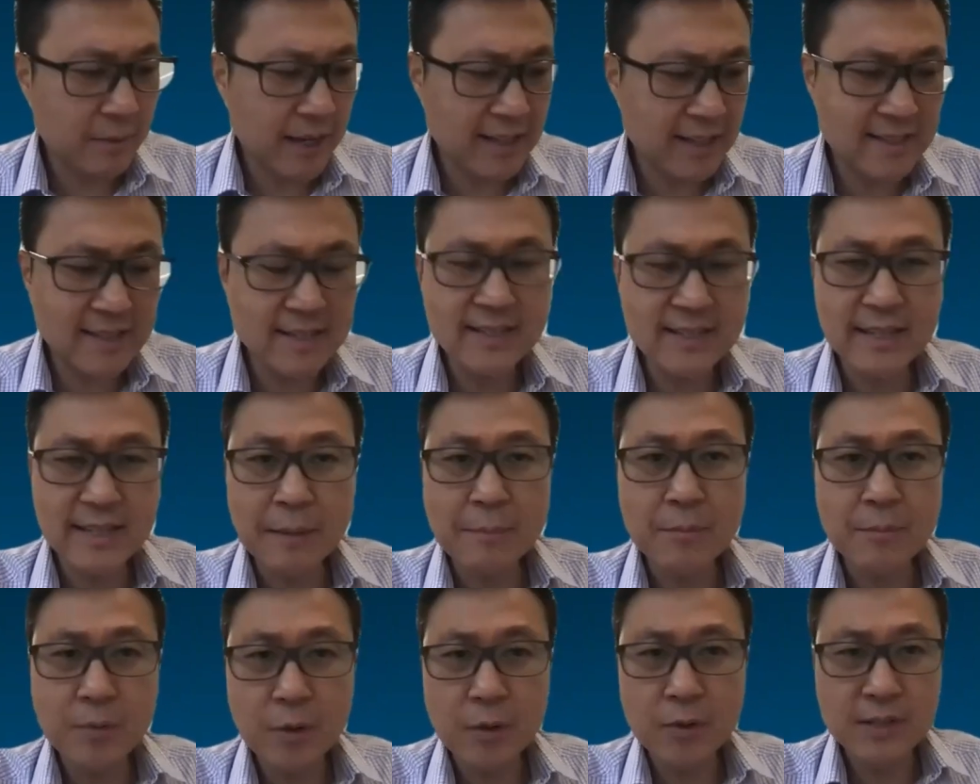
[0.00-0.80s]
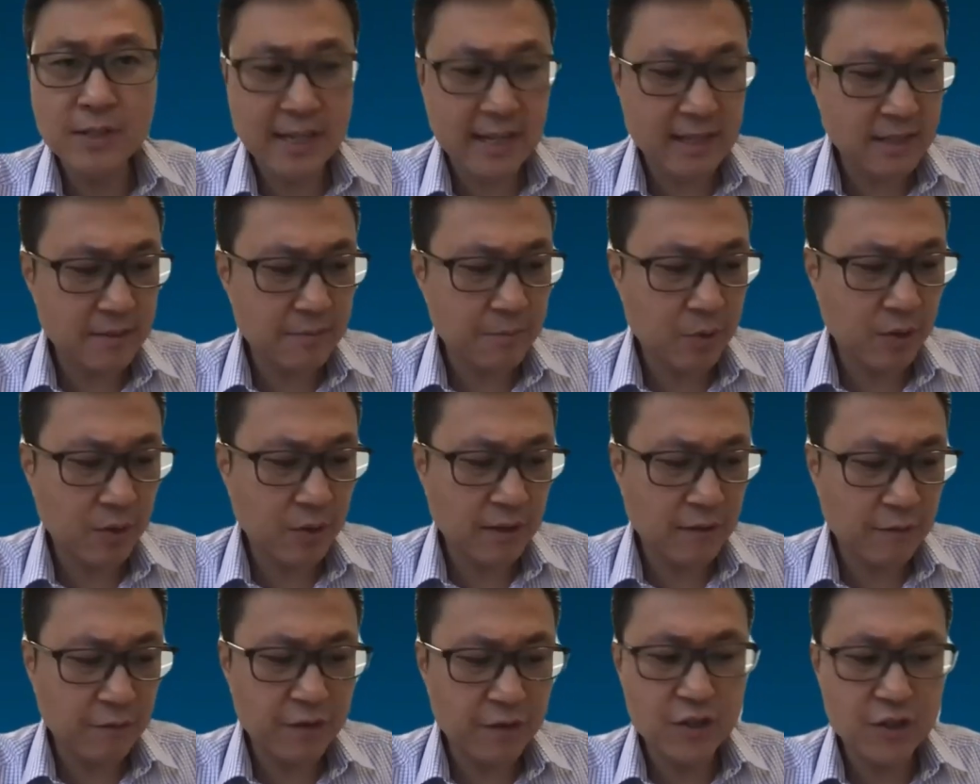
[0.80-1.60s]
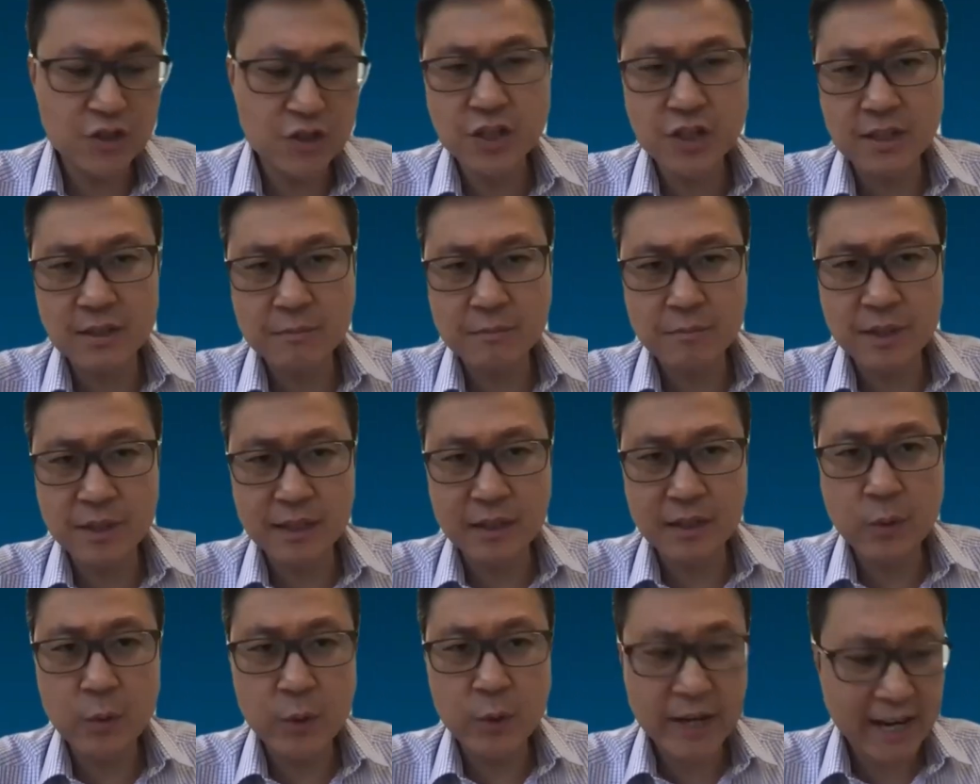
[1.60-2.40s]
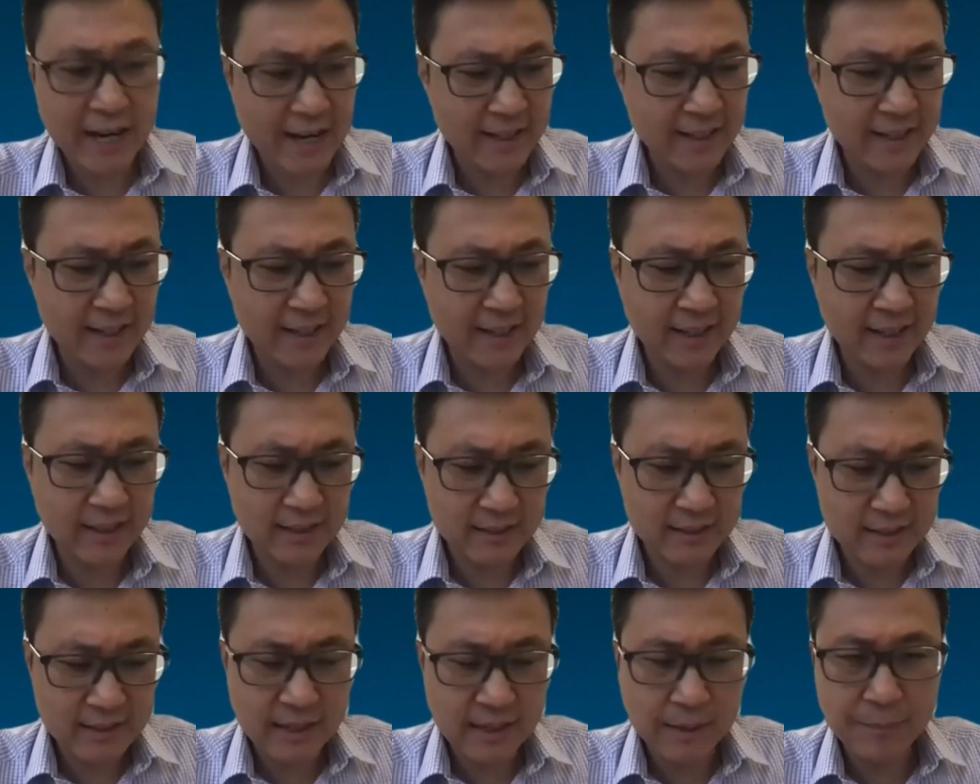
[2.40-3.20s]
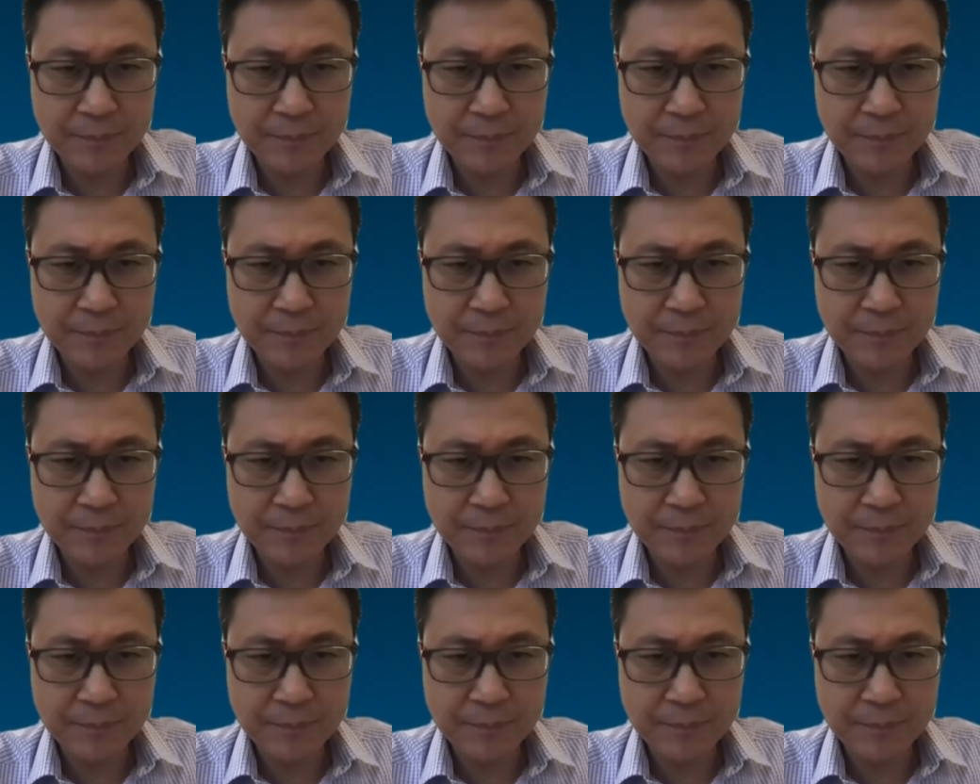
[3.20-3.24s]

existing process more efficient, but creating